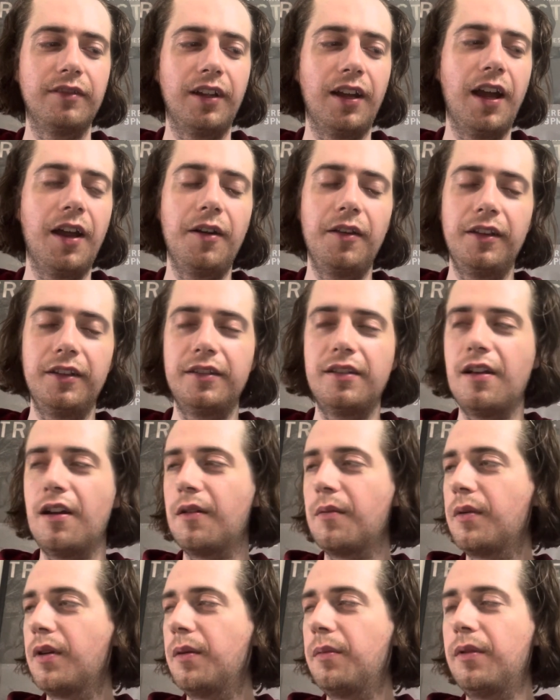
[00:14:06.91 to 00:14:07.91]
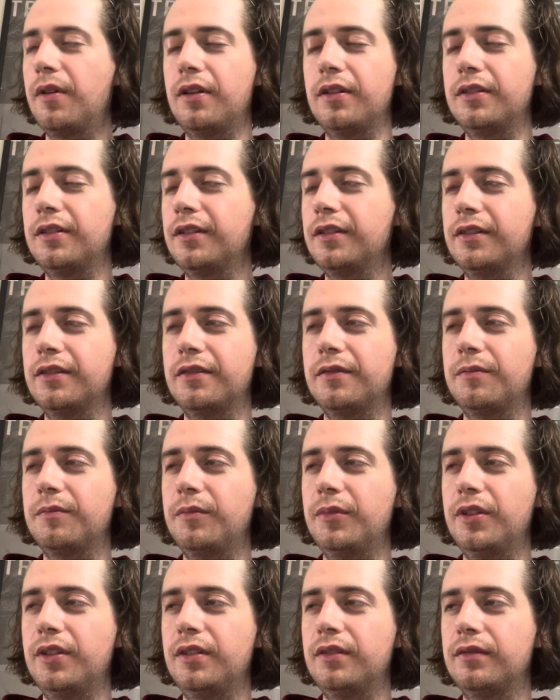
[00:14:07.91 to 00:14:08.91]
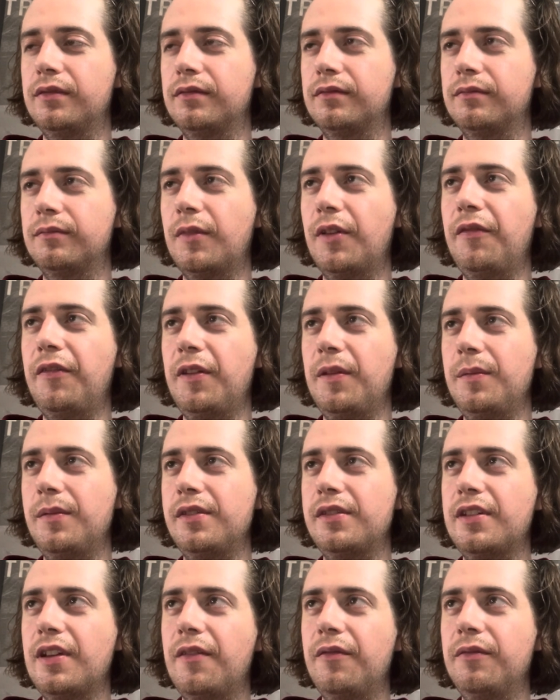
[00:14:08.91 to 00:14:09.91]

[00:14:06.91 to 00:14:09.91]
I don't like to talk about politics, but my family is